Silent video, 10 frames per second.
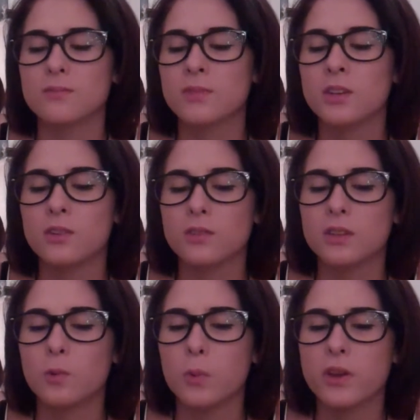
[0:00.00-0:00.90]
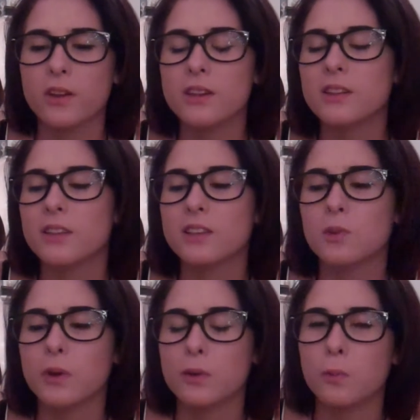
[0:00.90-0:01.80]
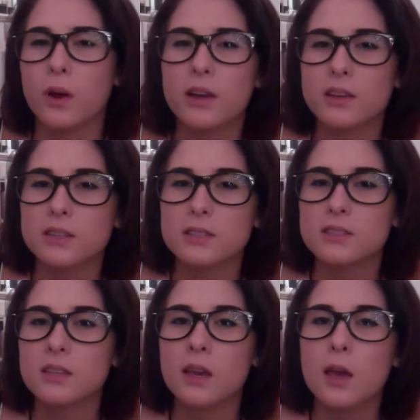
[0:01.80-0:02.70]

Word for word: you know, like weird. I didn't like the way it was.